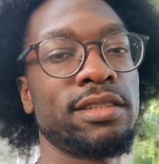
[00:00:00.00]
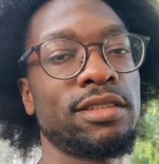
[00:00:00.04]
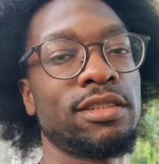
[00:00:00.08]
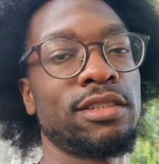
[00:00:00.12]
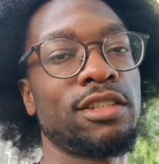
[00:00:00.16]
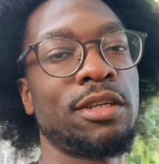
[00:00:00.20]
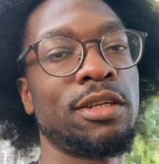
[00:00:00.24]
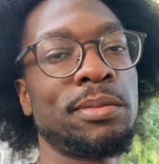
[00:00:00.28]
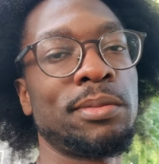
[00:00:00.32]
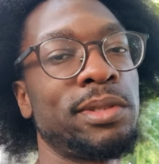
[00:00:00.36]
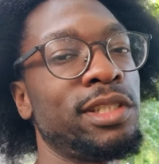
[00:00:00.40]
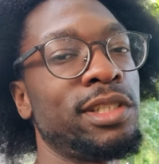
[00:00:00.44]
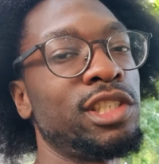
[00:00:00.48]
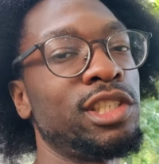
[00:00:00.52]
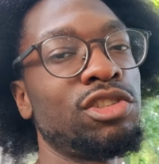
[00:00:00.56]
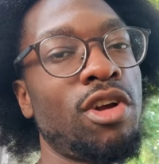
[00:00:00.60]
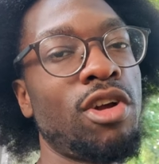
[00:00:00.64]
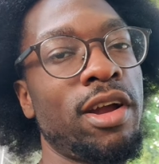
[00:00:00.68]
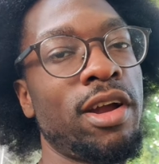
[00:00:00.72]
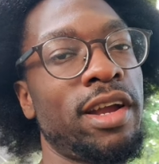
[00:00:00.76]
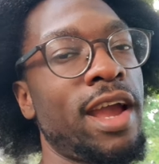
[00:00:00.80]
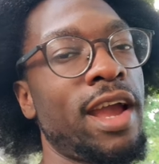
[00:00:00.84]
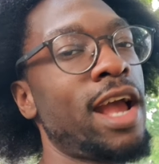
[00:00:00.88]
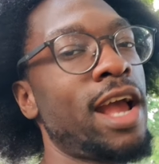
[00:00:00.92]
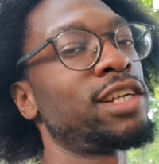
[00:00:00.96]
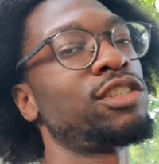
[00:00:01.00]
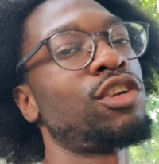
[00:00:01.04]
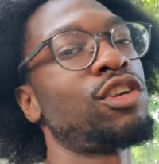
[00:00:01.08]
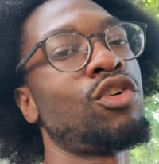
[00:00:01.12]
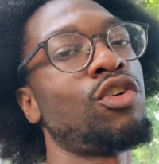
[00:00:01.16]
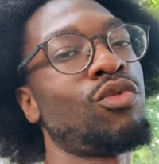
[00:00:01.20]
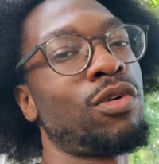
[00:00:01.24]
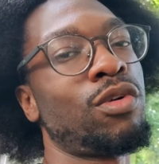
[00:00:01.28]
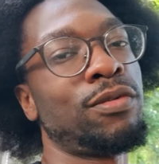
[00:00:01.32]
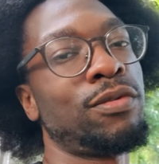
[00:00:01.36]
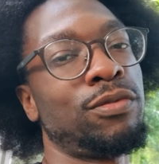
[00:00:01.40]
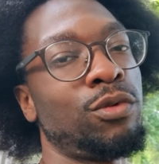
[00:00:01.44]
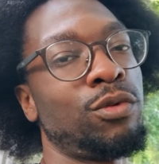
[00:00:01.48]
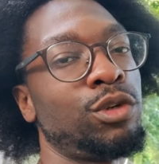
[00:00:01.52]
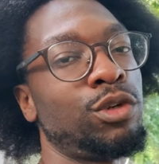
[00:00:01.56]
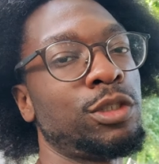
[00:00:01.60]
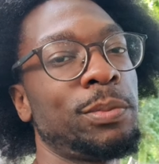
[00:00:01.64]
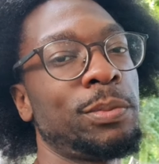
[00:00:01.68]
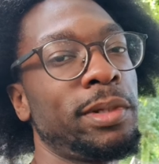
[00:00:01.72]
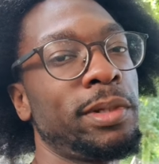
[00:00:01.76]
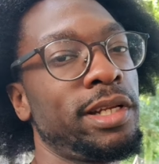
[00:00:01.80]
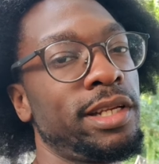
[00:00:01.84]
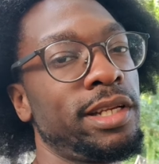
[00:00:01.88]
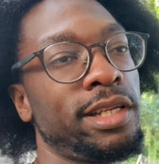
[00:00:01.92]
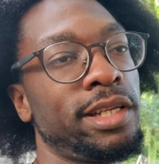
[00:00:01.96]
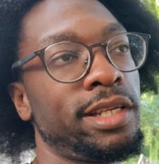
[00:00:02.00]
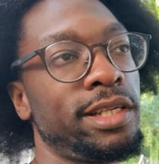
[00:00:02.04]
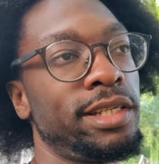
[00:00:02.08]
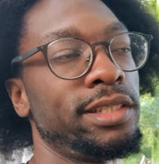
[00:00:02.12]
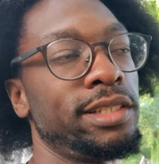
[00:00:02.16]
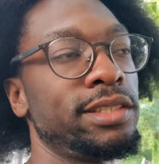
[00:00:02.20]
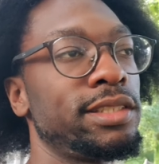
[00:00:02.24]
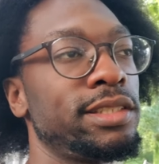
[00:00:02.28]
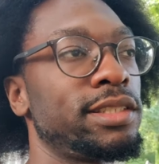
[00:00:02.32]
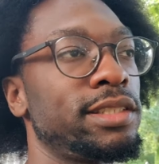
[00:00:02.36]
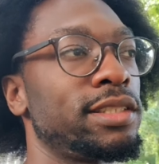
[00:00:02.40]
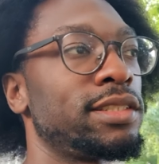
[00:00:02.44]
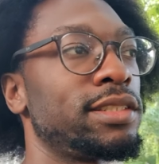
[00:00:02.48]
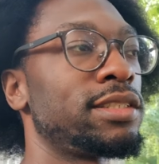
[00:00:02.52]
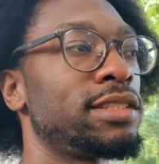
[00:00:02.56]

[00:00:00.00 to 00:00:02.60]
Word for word: know I'm saying? Track guys don't run full speed in heats